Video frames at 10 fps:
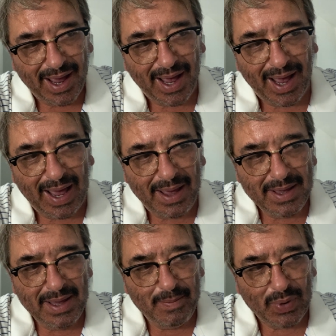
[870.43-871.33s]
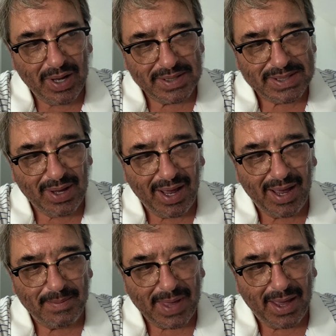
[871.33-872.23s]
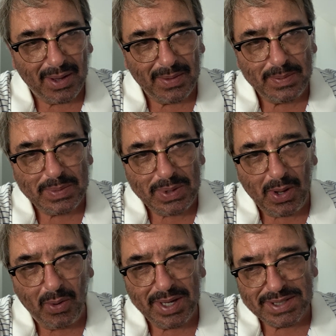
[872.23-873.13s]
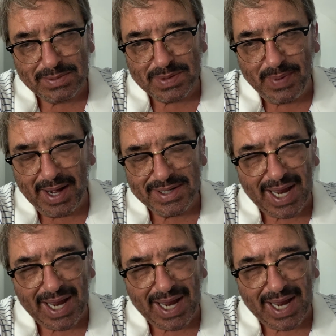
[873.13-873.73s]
But knowing some Spanish.